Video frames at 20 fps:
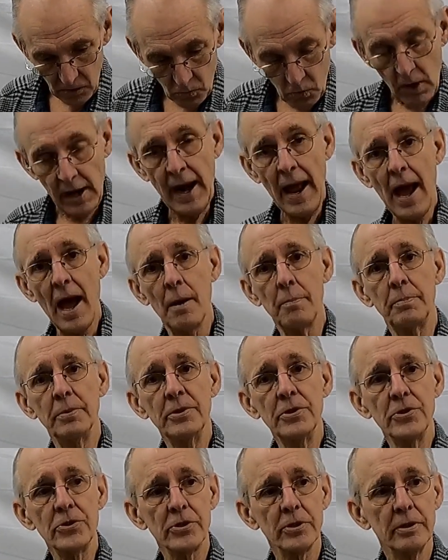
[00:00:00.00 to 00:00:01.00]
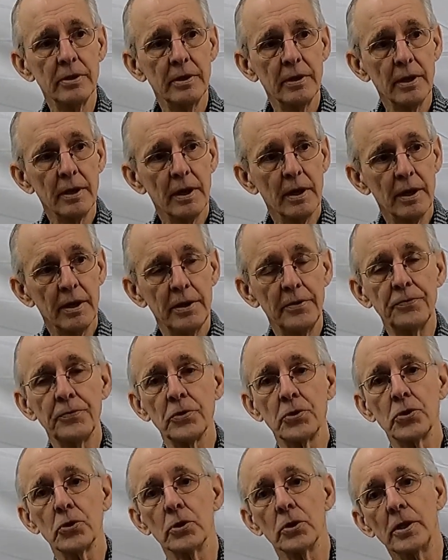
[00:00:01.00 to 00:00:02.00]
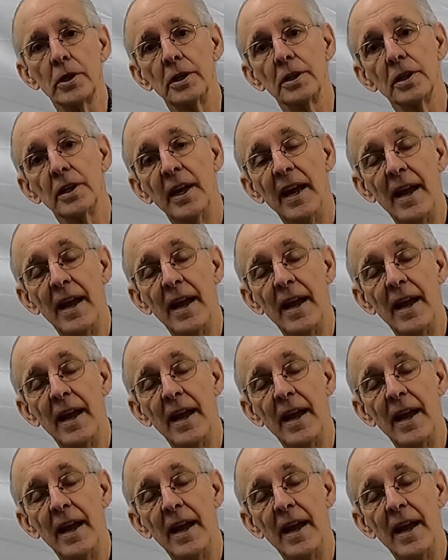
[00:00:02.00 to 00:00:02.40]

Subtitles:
what happens if the circuit